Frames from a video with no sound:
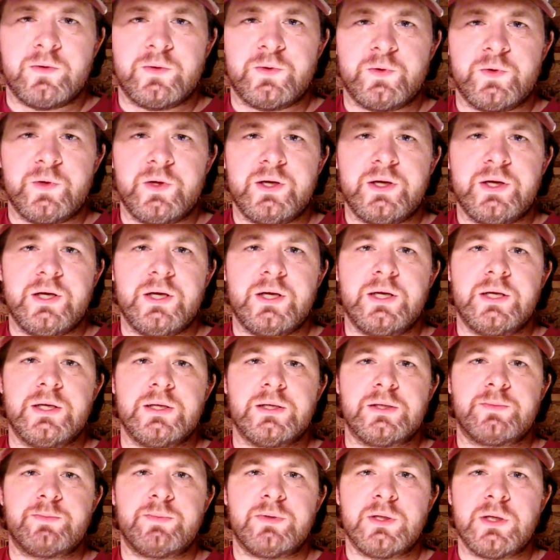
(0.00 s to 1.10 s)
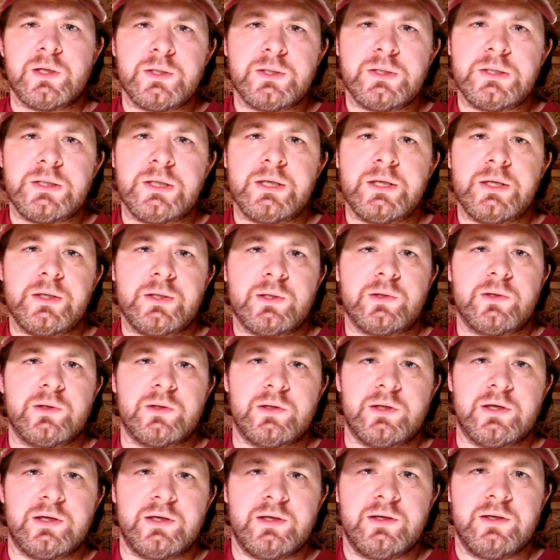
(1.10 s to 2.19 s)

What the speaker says: 3 is plunging a toilet.